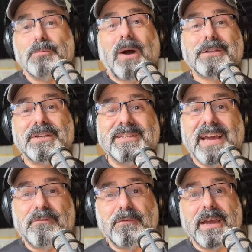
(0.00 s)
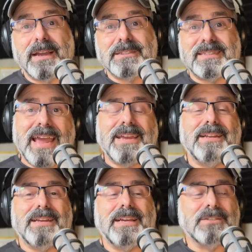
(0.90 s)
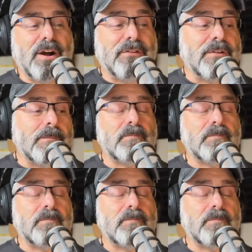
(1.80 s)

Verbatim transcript: watching Netflix, taking days off.